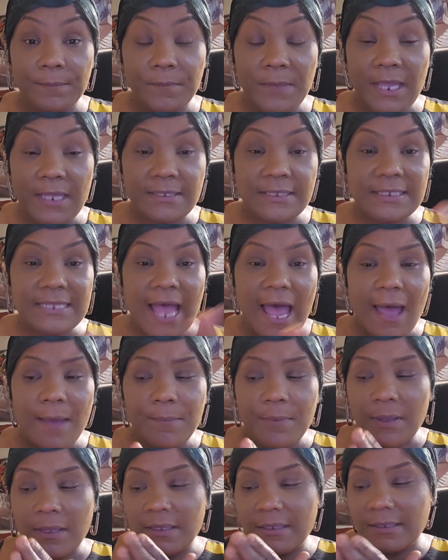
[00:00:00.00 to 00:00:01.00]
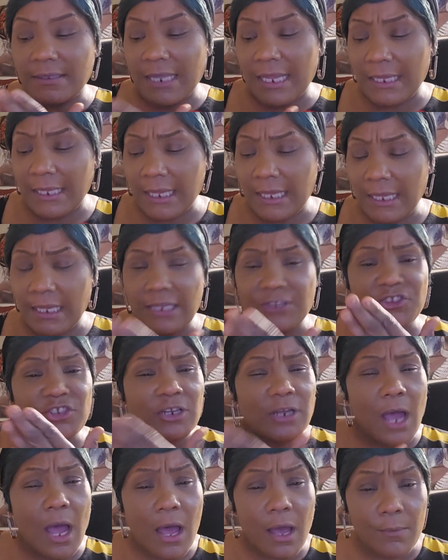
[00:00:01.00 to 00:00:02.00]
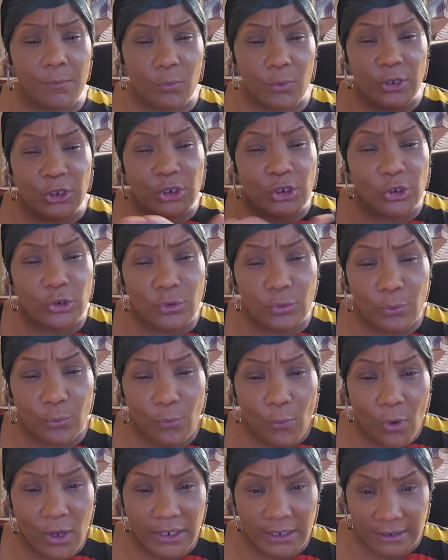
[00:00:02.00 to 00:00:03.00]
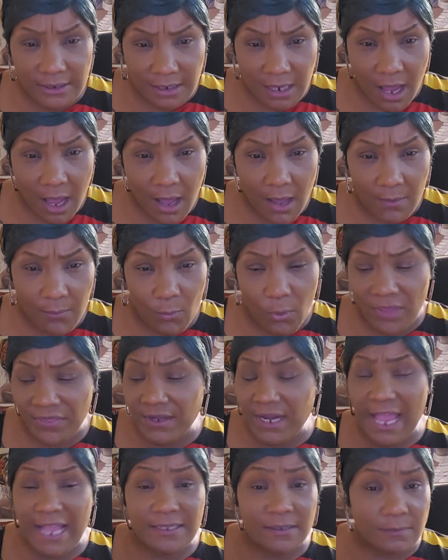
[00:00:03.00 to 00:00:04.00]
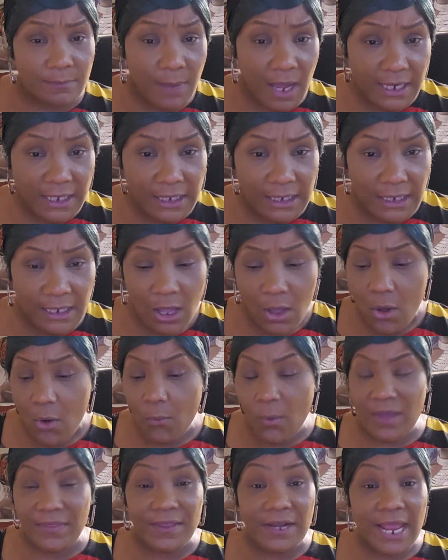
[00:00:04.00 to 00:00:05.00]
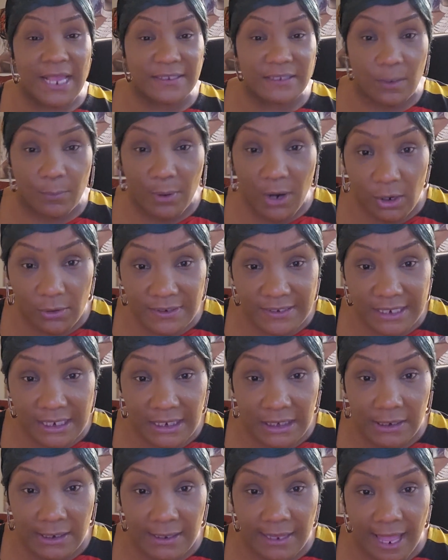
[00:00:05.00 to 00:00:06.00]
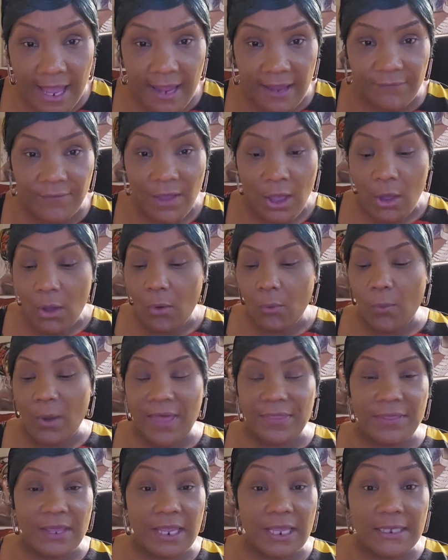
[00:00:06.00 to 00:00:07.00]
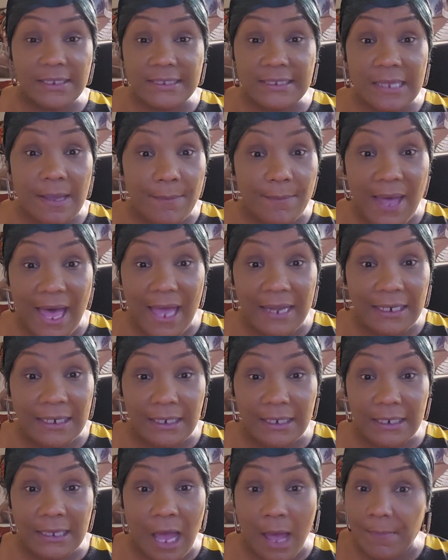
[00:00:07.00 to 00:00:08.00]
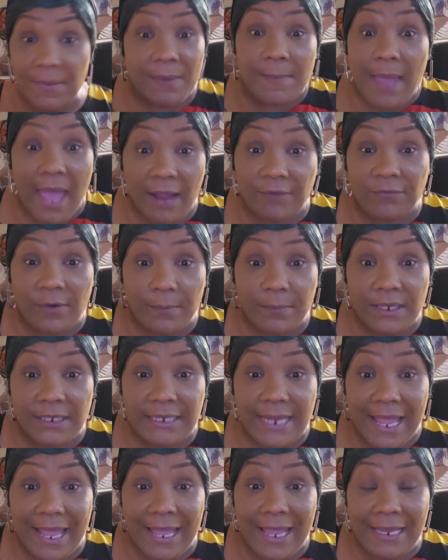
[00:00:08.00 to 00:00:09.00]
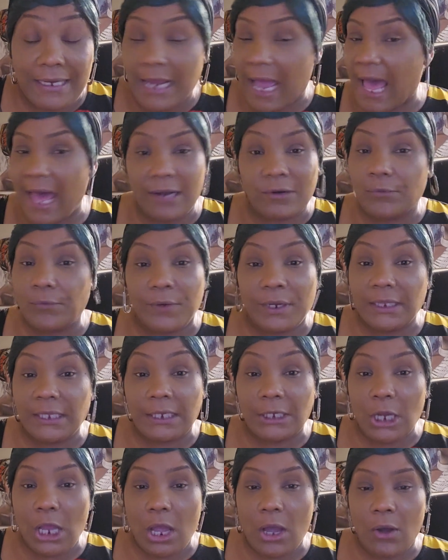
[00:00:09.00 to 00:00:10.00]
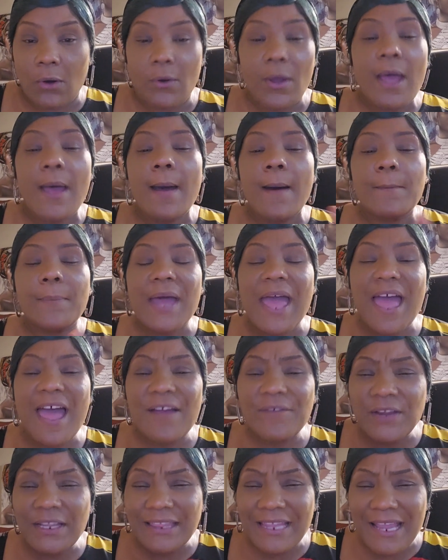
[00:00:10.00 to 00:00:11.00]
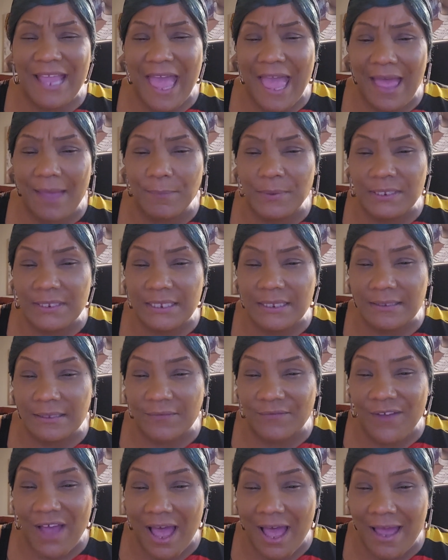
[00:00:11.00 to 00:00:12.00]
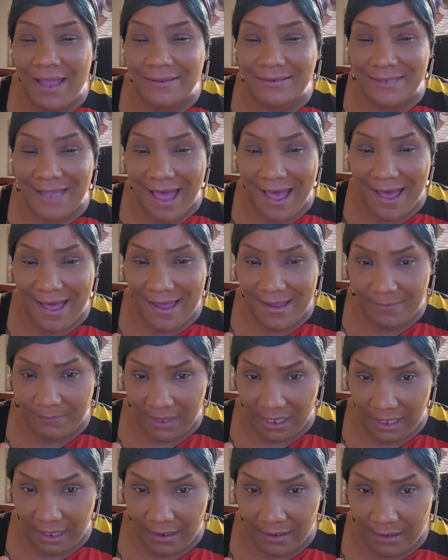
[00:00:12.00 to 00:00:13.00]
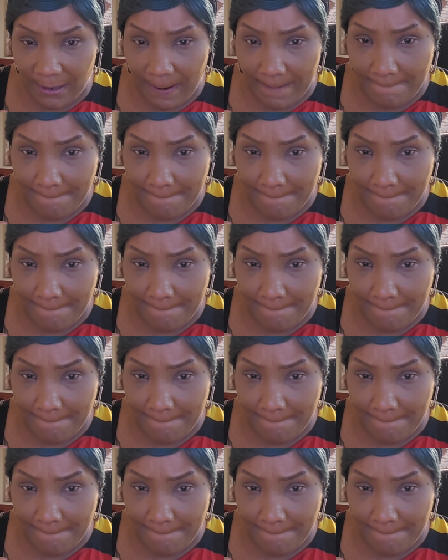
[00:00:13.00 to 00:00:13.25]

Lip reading: And stop thinking it should come when you want it to come, whether that's money, whether that's a person in your life, whether it's somebody coming back from the dead. I don't really know, but everything happens in divine timing.